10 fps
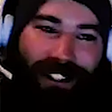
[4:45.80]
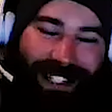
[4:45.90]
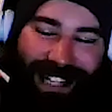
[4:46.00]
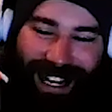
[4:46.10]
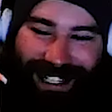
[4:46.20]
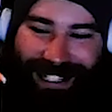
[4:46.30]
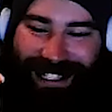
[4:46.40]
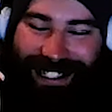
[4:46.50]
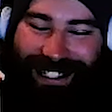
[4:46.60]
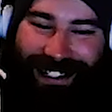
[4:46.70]
status,
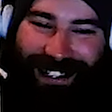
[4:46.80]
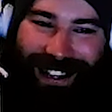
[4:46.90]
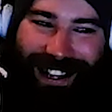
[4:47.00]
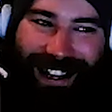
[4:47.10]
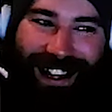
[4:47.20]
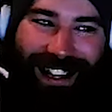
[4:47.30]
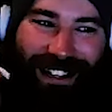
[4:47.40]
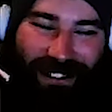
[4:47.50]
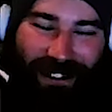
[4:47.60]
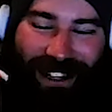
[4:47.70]
so
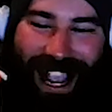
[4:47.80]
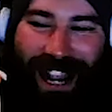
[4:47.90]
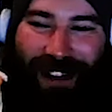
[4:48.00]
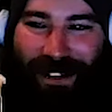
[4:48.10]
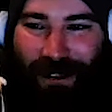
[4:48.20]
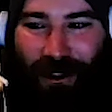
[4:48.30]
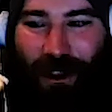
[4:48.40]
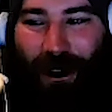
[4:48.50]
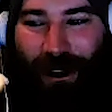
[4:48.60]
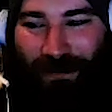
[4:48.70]
like AFL god,